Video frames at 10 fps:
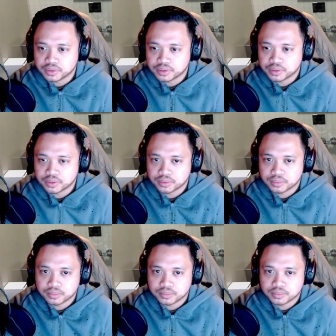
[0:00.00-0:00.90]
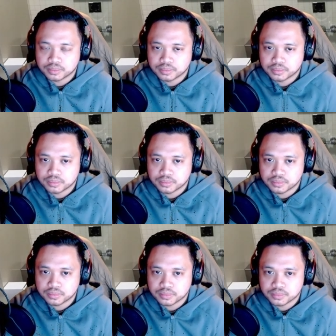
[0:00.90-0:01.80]

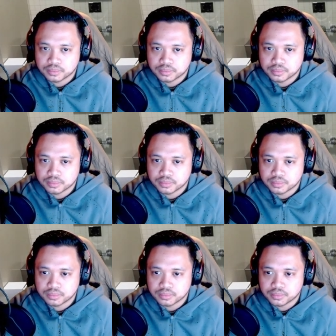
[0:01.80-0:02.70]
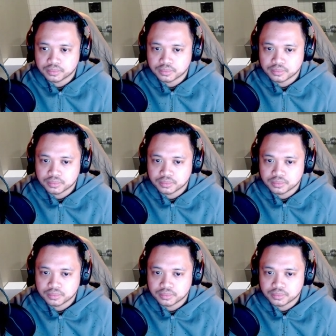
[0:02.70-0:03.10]
Nothing is said.